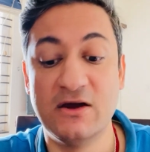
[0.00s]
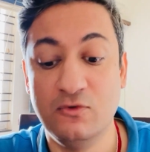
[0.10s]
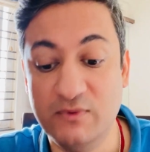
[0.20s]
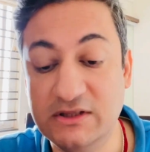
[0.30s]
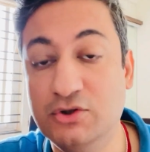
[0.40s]

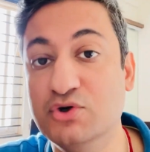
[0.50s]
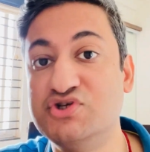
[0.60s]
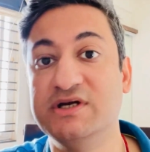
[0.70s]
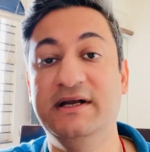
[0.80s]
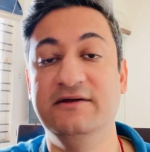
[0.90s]
with
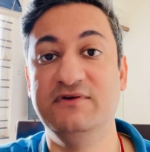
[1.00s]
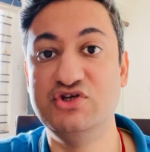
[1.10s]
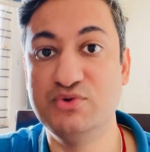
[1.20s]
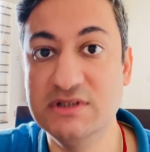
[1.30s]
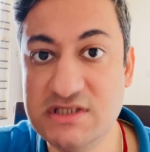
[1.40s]
those
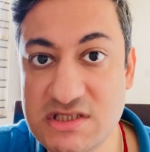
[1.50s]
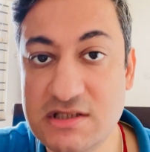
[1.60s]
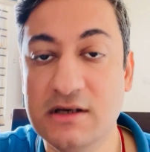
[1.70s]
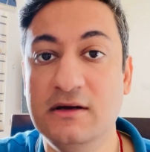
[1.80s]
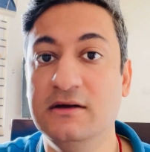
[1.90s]

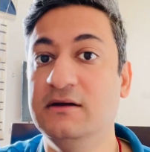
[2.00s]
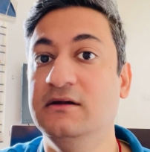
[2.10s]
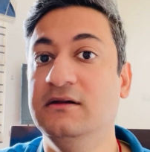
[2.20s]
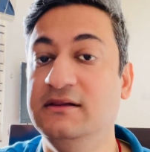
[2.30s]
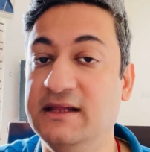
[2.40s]
individuals,
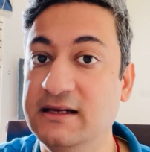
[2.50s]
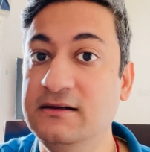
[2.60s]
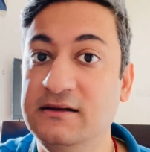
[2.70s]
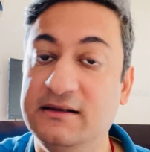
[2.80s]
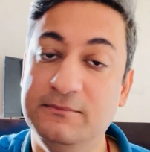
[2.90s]

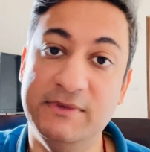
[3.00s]
then